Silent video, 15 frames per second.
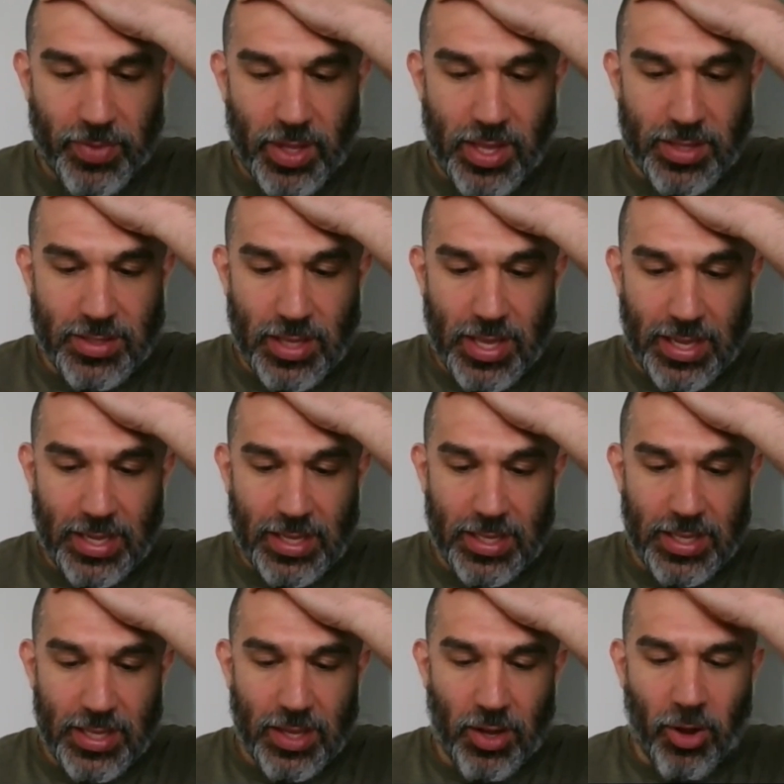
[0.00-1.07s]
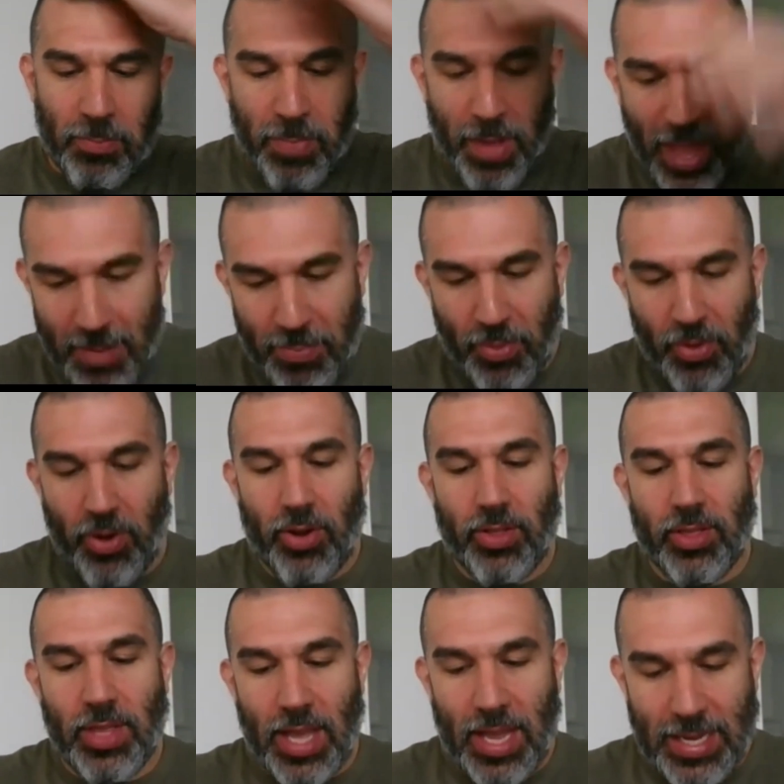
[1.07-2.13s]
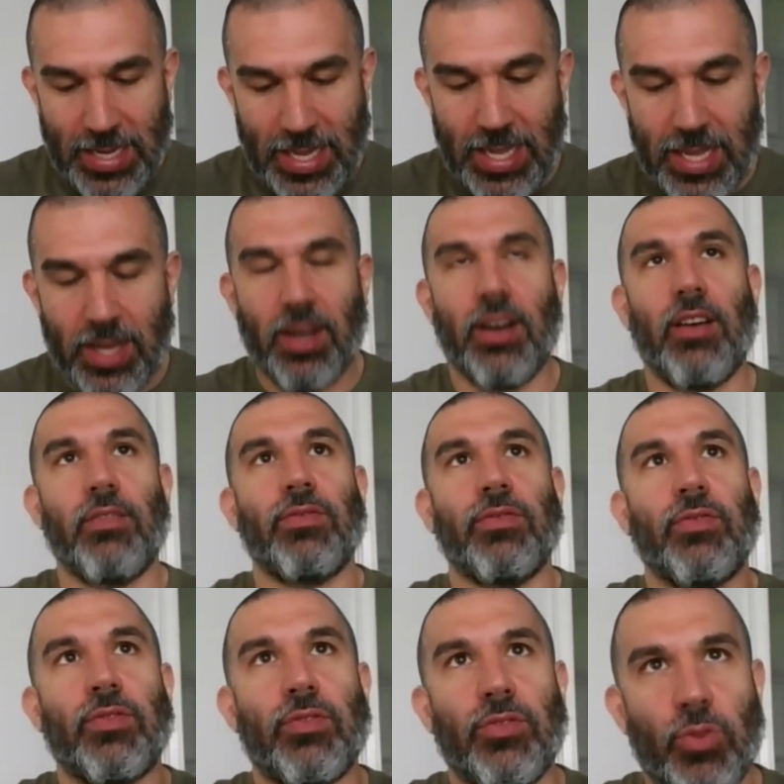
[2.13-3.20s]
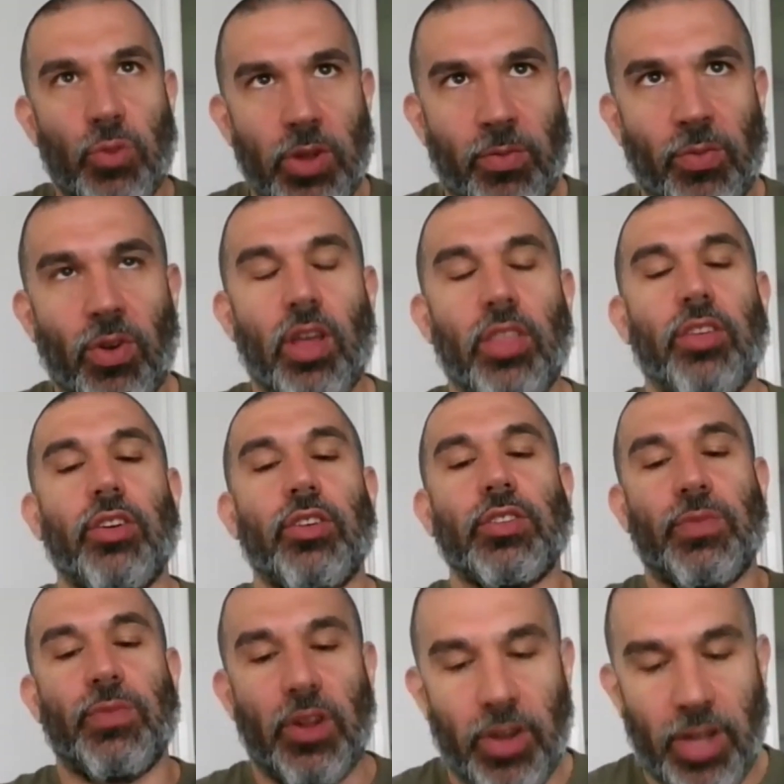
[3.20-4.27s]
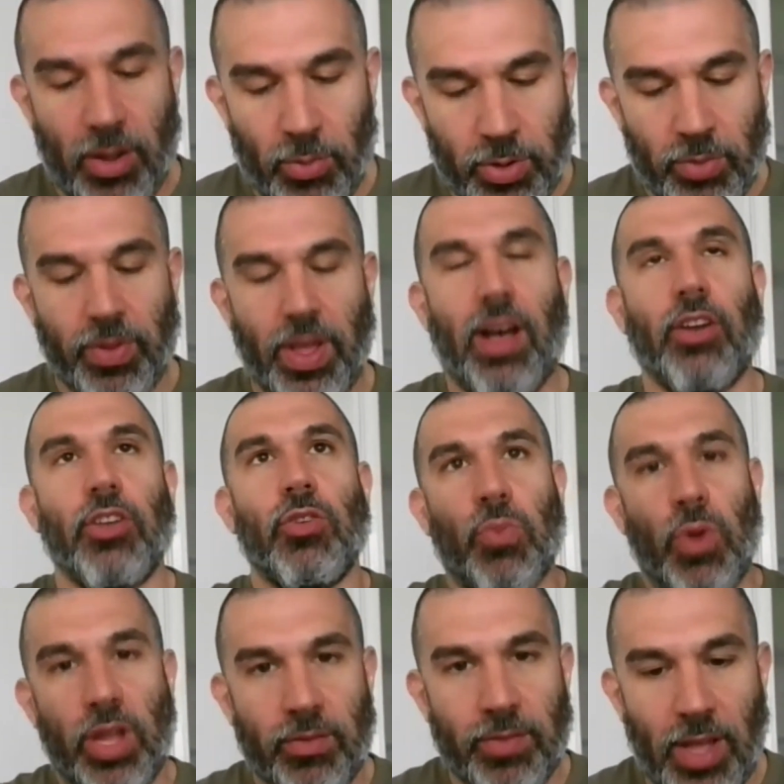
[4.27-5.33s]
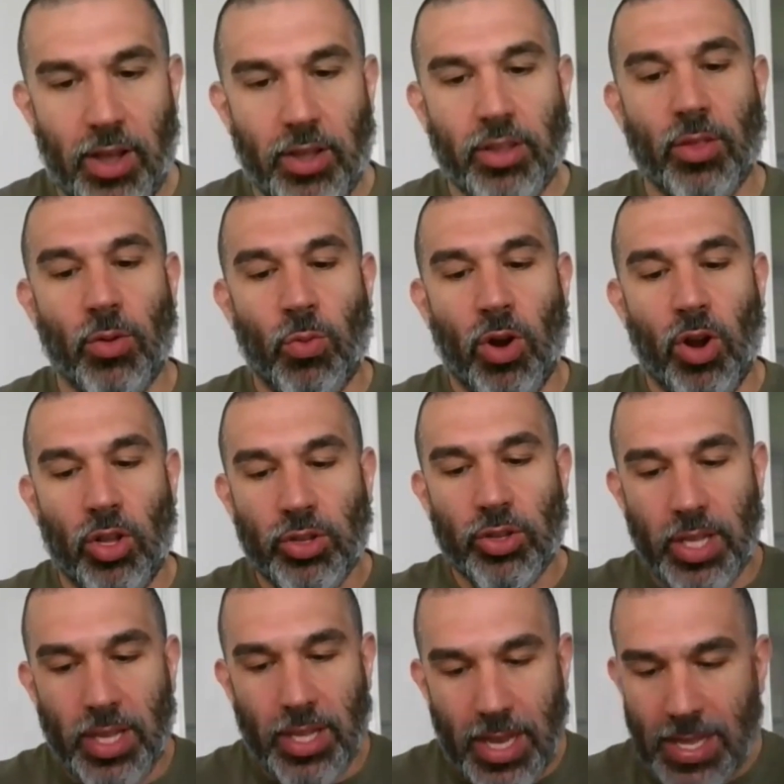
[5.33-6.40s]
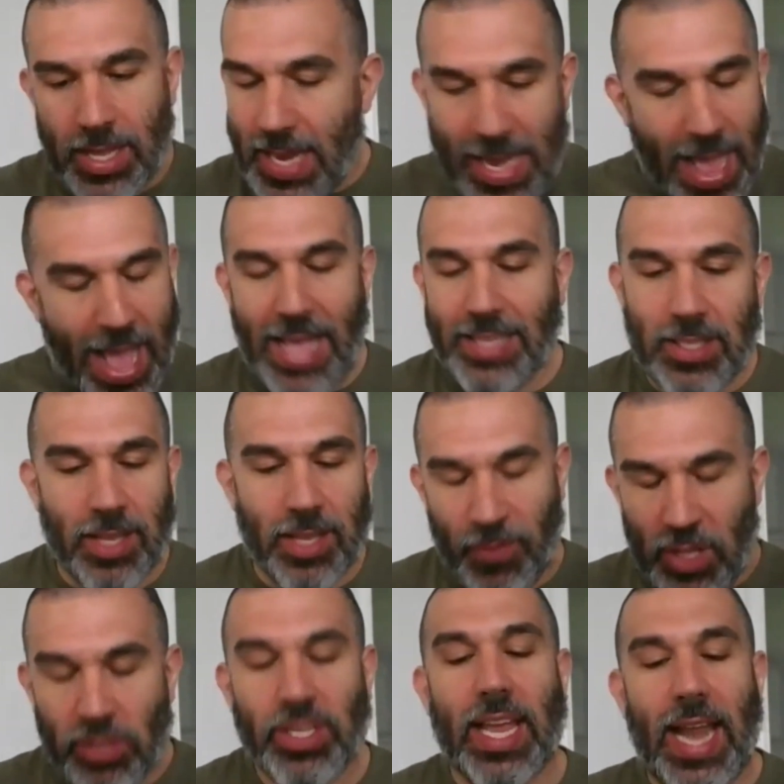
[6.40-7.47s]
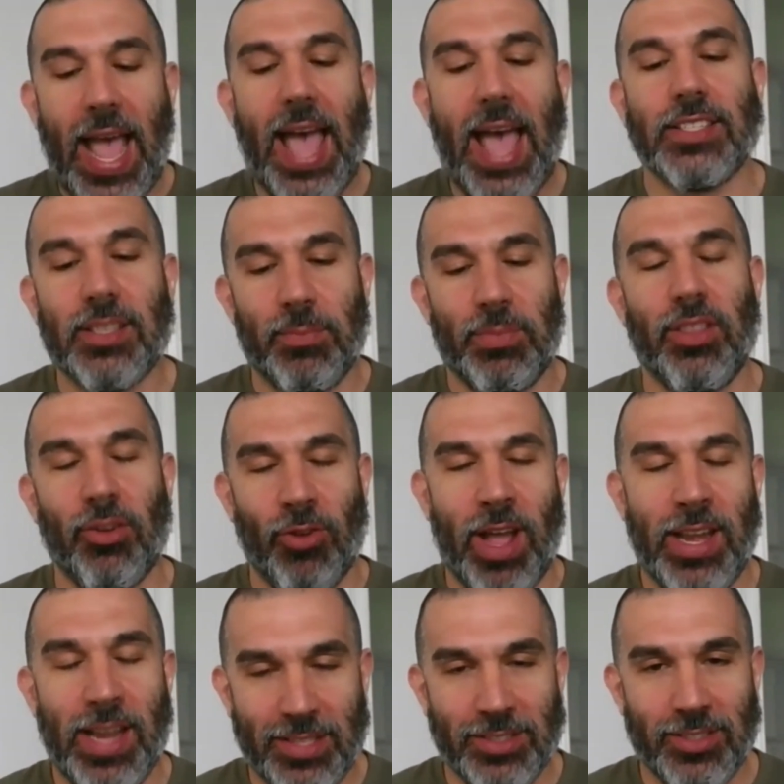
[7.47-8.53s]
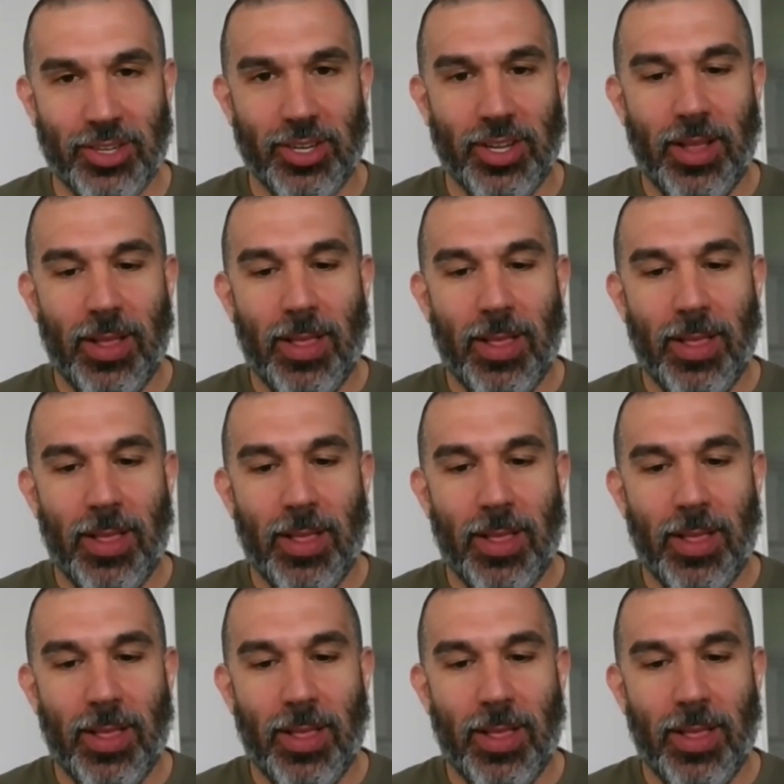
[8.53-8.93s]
it's like, on paper, the idea of doing for others, figuring out what you value, bringing value to the world, it feels like it has to be the right answer.